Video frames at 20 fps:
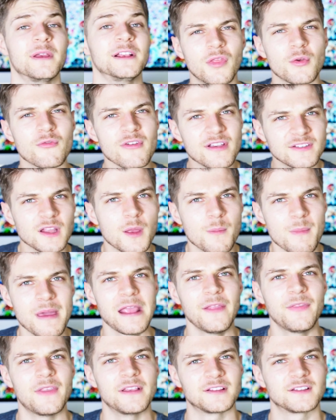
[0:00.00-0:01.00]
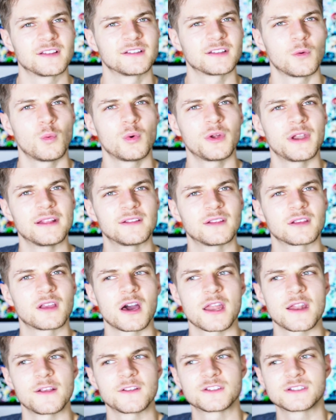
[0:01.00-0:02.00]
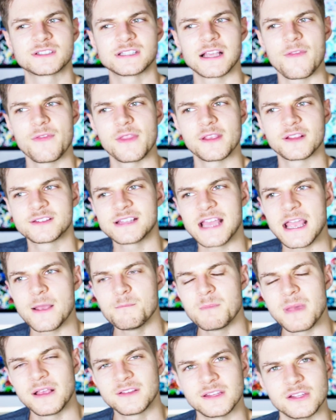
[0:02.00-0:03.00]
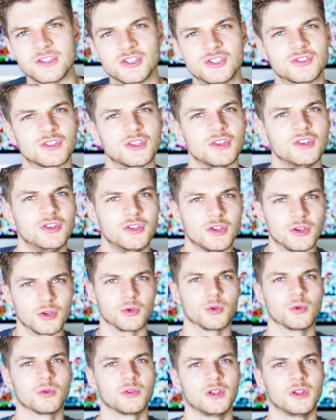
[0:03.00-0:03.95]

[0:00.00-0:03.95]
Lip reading: me. The reason I made this is because I wanted to kind of send the same message to you.